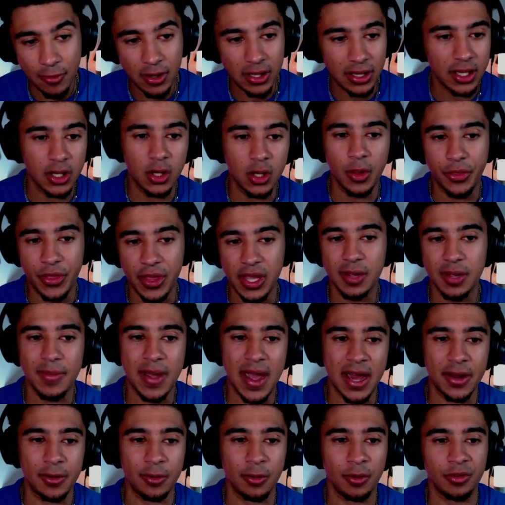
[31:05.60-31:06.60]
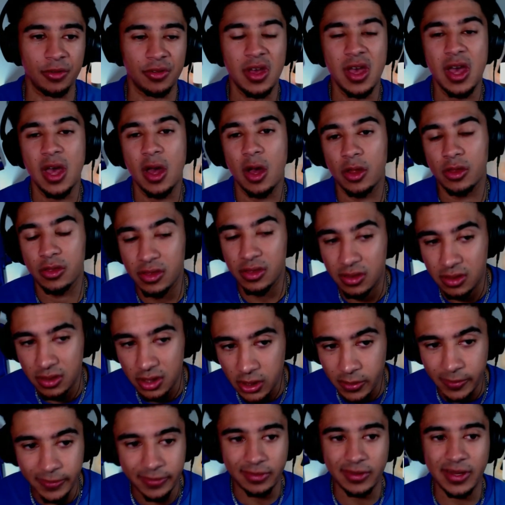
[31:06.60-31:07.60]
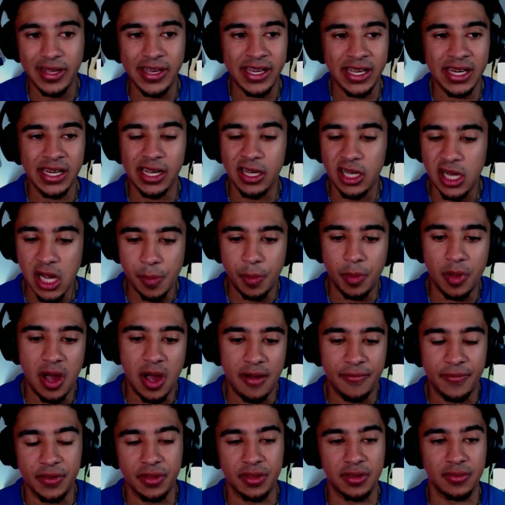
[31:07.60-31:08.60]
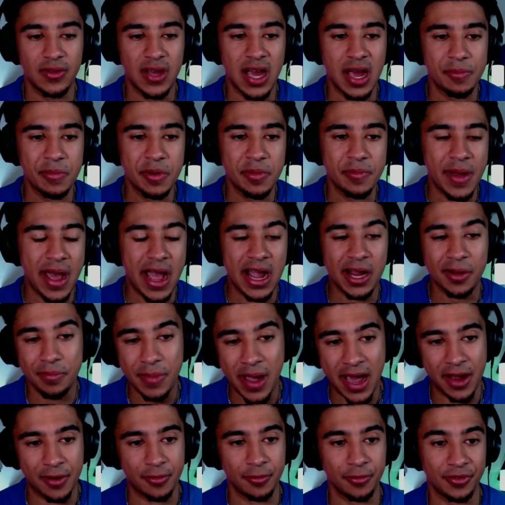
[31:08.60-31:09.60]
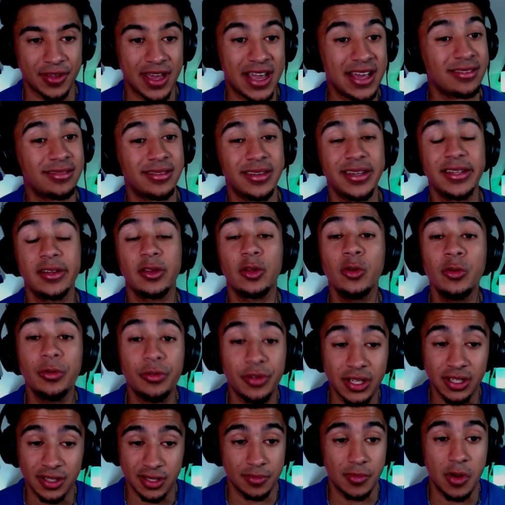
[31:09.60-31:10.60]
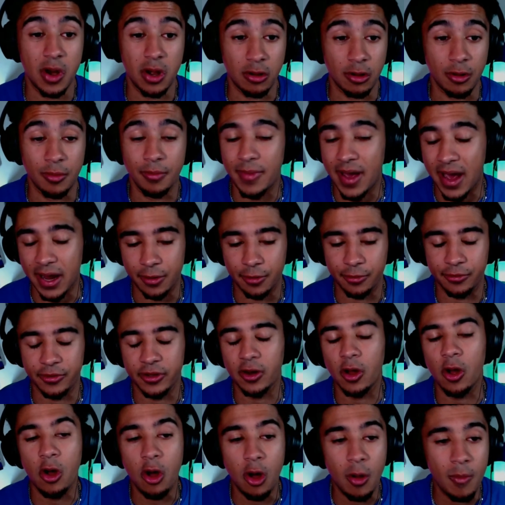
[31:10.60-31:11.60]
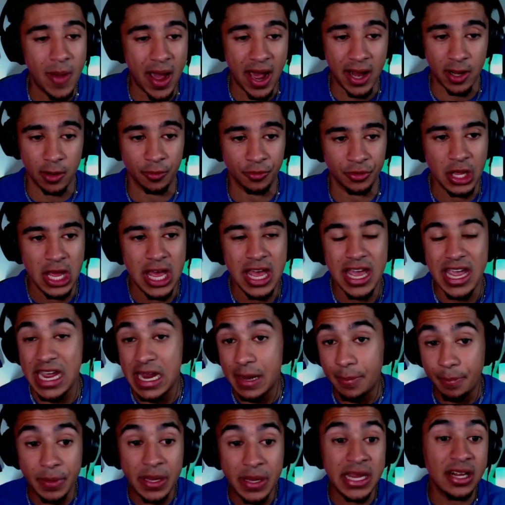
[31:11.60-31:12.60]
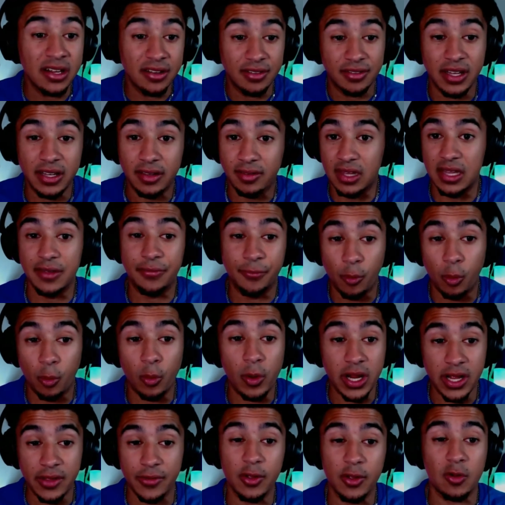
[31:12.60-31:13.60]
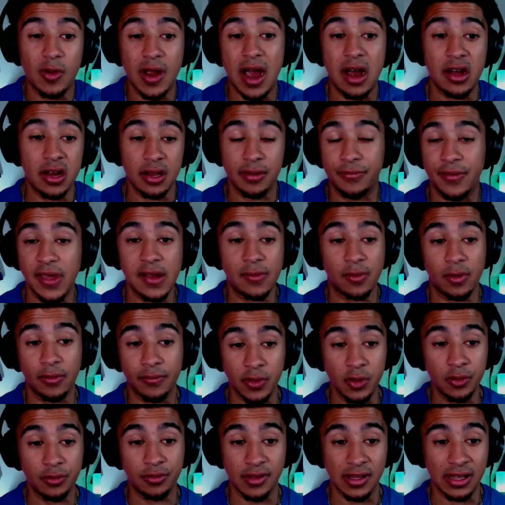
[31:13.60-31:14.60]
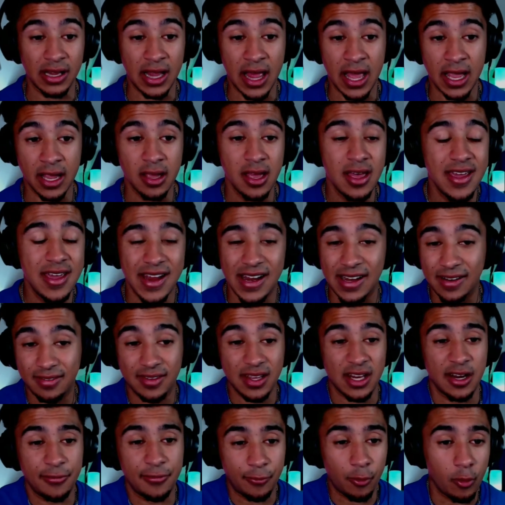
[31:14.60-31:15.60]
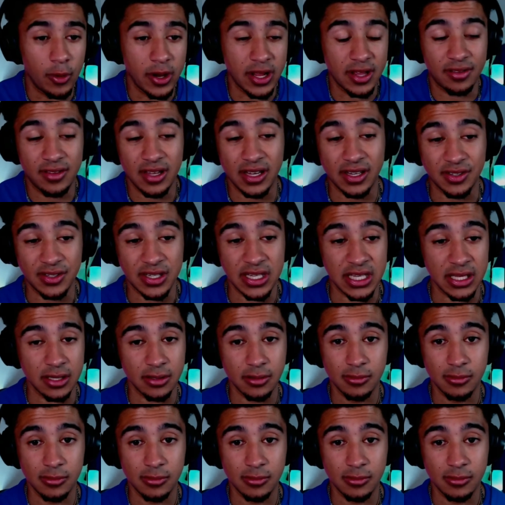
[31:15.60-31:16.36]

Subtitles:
little thing matters. UCLA getting a couple offensive linemen back matters. SC losing tomorrow matters. It all matters. It being 60-40 in the crowd in favor of UCLA instead of 40-60